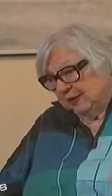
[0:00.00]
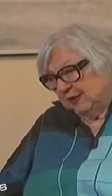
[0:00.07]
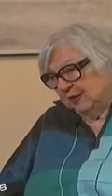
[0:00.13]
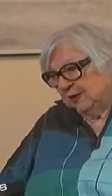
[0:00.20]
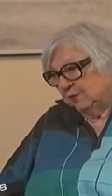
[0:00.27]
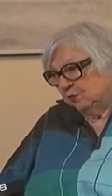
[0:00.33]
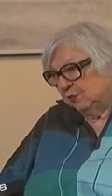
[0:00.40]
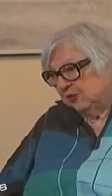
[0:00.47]

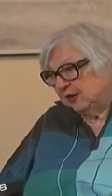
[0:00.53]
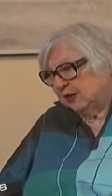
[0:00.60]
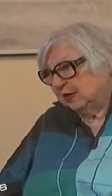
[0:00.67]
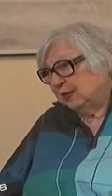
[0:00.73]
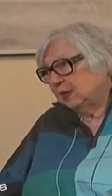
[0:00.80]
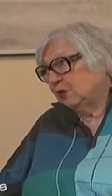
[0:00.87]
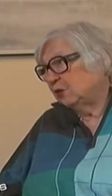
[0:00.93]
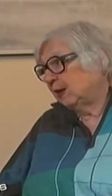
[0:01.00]
in a, within a
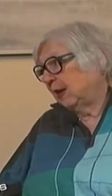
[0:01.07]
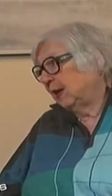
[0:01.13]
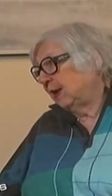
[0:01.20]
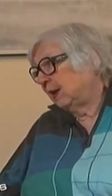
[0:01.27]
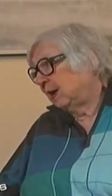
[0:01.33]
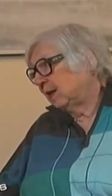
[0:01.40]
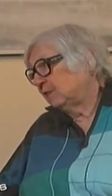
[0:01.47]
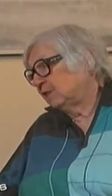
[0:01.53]
year and a
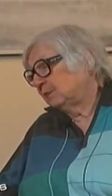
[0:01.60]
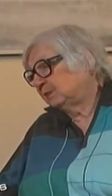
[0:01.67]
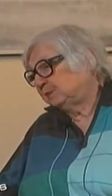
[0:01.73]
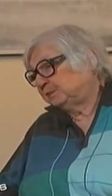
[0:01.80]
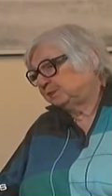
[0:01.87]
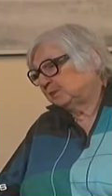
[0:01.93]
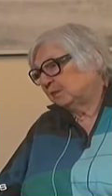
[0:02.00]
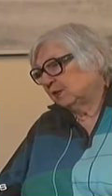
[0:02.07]
half,
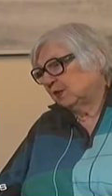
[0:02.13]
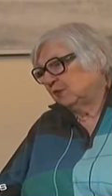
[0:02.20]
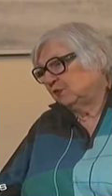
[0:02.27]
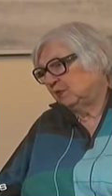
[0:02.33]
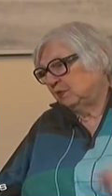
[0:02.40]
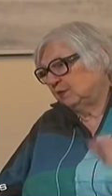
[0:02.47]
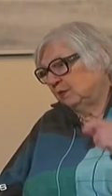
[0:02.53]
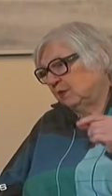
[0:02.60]

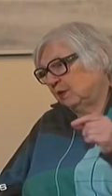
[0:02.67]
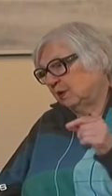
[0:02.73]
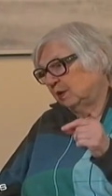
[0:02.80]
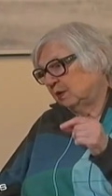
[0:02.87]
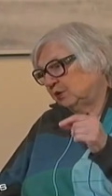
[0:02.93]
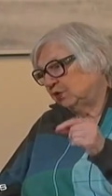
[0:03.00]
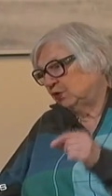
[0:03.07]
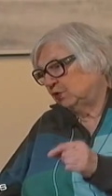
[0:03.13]
from
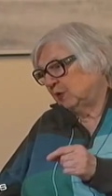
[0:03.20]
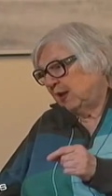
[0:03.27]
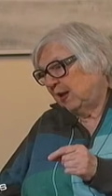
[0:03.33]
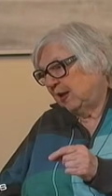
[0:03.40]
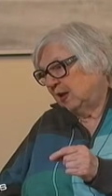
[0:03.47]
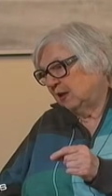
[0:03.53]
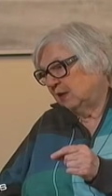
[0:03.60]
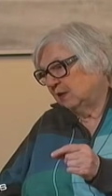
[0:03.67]
uh,
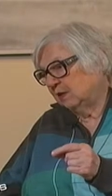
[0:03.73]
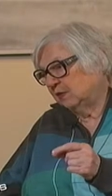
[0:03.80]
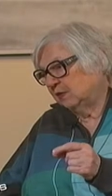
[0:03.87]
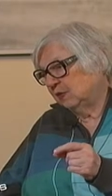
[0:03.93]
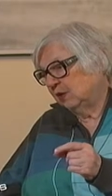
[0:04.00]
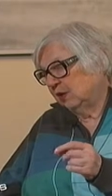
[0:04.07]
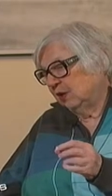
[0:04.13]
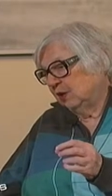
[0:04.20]
July of
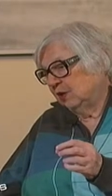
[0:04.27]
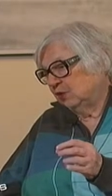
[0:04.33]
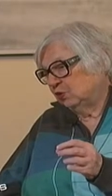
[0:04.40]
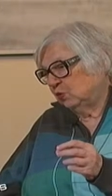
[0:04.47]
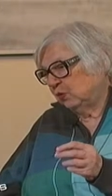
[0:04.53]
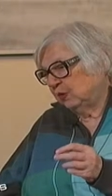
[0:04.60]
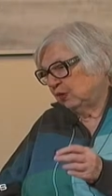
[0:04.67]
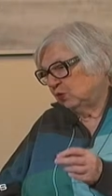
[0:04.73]

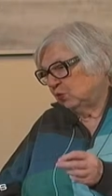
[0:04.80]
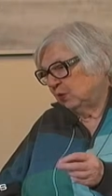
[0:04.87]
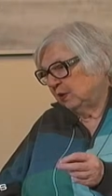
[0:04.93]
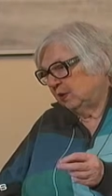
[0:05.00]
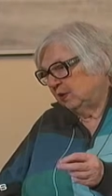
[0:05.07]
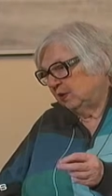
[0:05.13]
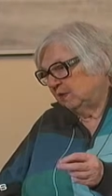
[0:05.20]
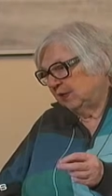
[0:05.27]

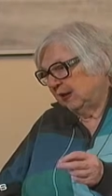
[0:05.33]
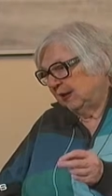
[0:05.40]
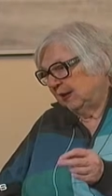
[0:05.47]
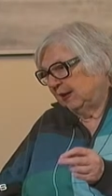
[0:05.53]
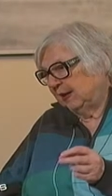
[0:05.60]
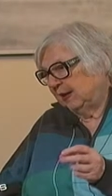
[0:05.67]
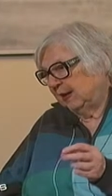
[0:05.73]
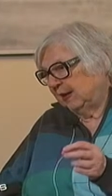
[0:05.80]
2012, I,
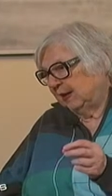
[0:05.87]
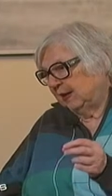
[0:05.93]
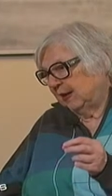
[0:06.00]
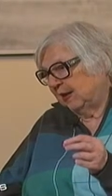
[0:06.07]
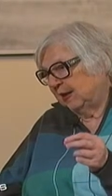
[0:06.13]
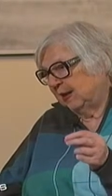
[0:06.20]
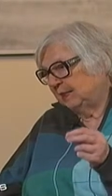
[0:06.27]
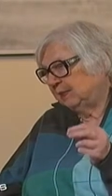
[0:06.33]
I,
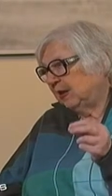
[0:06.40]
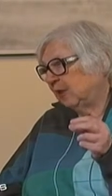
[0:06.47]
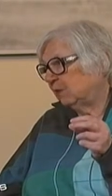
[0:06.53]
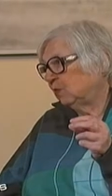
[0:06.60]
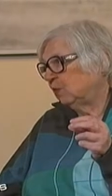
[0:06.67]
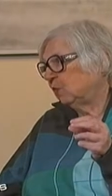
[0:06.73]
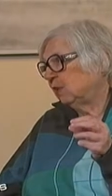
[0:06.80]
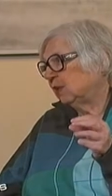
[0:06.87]
I came
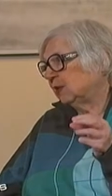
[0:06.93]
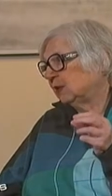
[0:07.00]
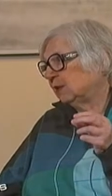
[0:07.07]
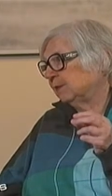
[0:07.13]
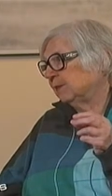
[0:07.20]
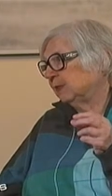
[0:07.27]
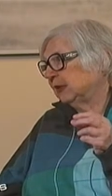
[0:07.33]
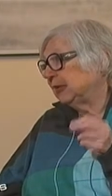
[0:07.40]
down with
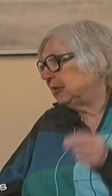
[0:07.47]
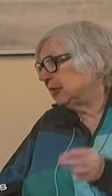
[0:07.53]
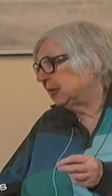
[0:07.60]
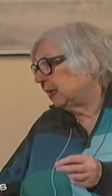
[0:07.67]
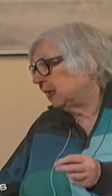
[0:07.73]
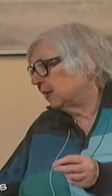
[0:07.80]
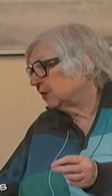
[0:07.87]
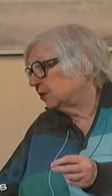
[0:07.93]
kidney
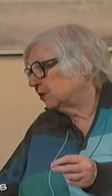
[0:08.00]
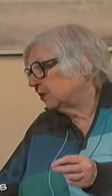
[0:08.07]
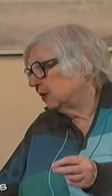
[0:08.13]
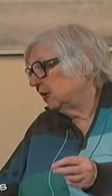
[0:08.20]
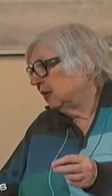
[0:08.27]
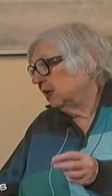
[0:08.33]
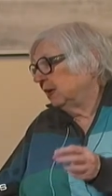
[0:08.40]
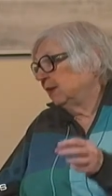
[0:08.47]
cancer.
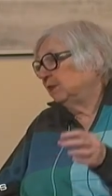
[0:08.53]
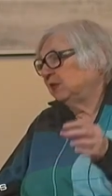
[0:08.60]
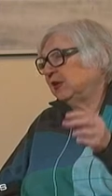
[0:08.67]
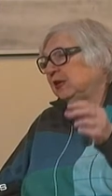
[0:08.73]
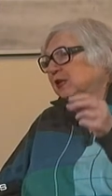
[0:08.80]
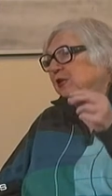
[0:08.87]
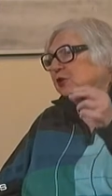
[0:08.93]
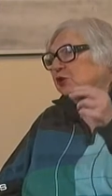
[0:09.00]
Mm.
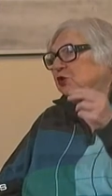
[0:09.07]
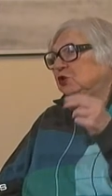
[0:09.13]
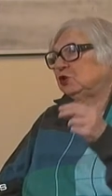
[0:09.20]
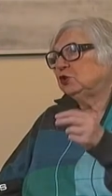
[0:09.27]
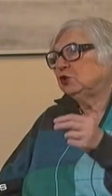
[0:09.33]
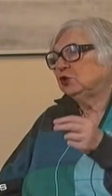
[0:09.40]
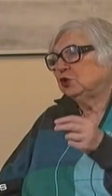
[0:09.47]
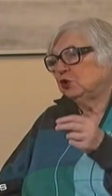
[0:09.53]
Then in
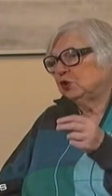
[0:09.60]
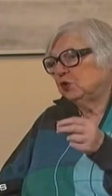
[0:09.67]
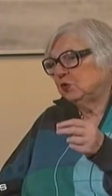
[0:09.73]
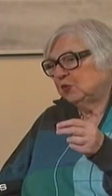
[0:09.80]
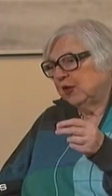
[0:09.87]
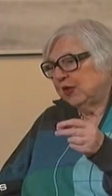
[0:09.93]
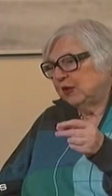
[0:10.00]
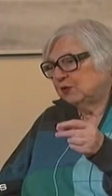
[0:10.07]

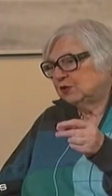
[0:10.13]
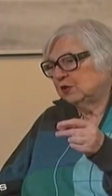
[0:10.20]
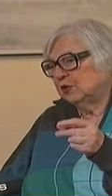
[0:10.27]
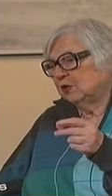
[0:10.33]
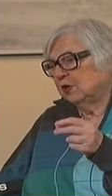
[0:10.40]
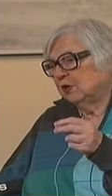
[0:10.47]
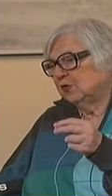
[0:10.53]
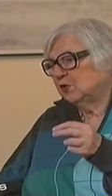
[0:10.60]

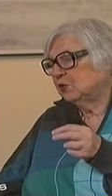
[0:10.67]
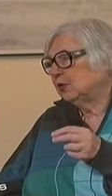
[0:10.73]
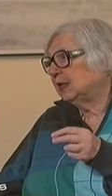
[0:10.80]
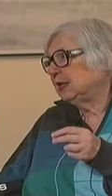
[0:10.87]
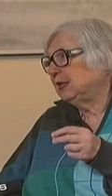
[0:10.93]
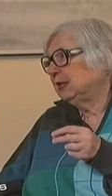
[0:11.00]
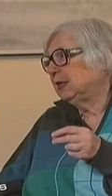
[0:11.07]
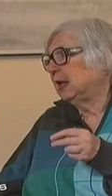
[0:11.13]

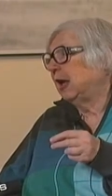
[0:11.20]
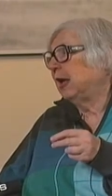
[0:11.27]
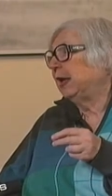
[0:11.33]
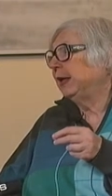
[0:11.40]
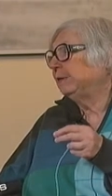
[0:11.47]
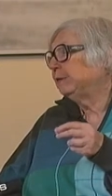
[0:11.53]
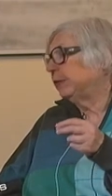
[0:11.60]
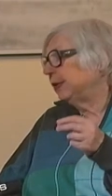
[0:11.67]
2013, I
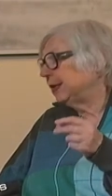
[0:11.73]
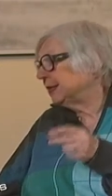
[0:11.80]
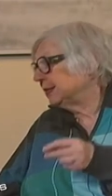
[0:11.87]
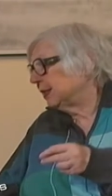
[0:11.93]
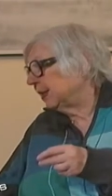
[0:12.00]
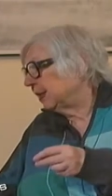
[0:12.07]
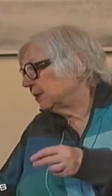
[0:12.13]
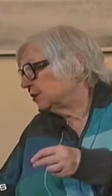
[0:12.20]
had
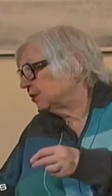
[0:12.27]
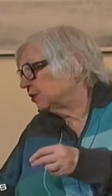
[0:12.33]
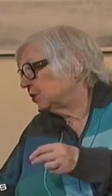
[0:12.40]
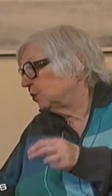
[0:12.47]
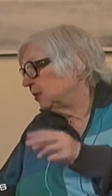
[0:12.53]
breast cancer. So